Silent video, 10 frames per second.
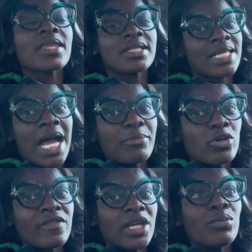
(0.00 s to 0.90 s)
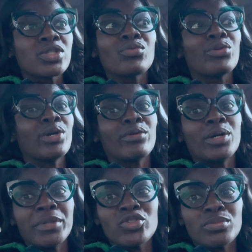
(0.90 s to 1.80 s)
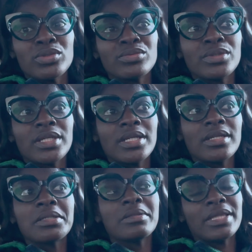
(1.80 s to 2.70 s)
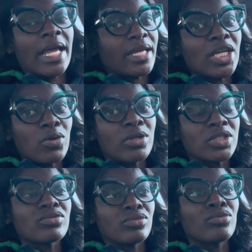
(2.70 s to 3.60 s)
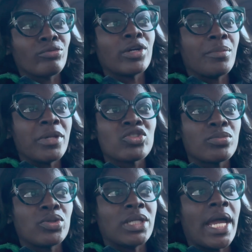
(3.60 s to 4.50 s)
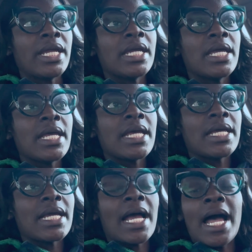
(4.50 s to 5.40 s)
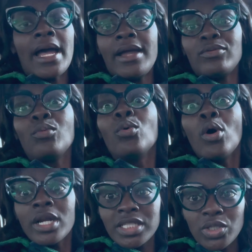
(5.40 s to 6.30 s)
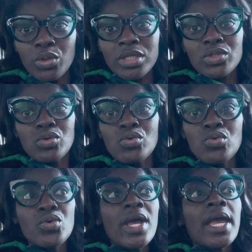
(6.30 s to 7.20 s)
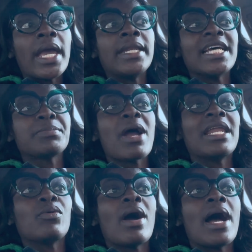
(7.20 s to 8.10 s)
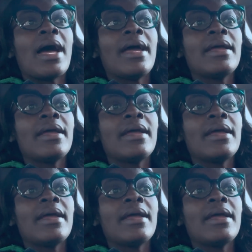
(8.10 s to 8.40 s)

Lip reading: time over there was real, real miserable. Like it was real miserable. Like I wanted to go to school, and that's probably why